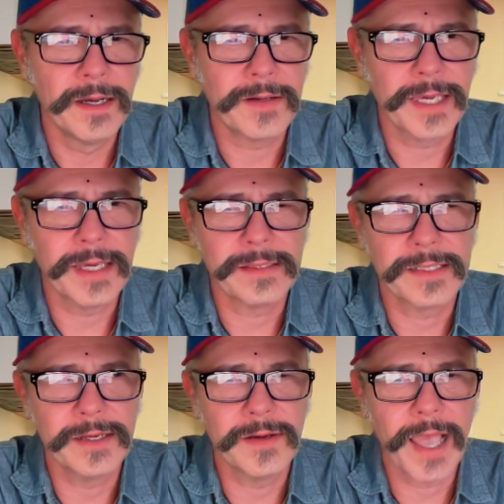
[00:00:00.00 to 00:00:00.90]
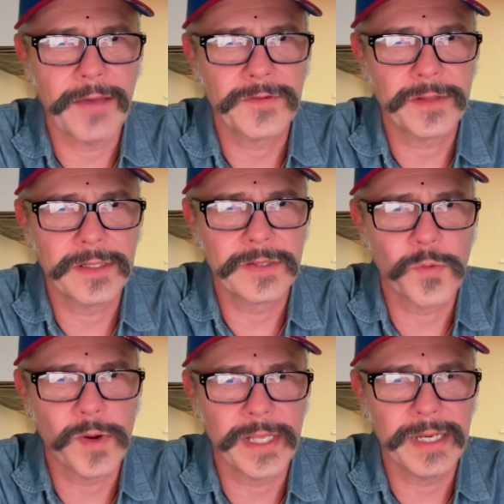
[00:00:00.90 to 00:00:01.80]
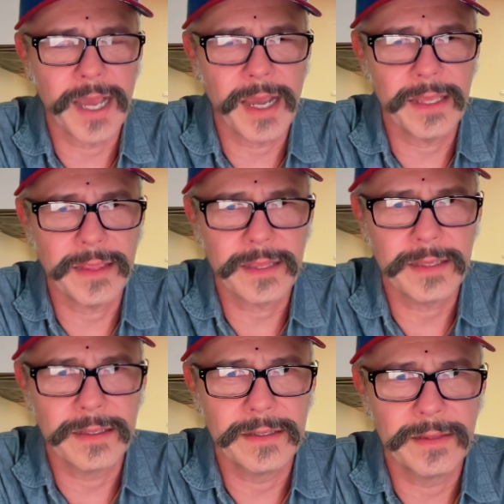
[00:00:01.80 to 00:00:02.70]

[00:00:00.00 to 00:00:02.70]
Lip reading: Okay, so after the 29th